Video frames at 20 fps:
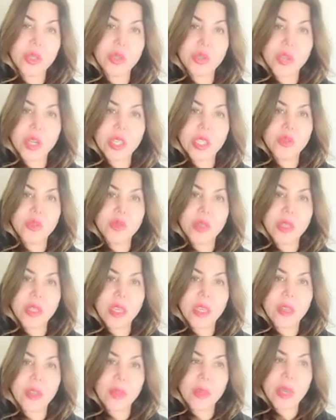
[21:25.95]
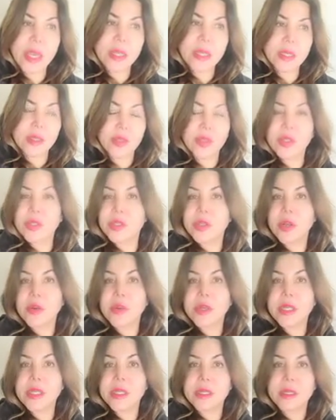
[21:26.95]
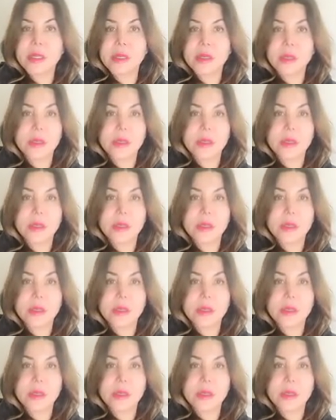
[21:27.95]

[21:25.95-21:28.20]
drugs for the inmates, there's always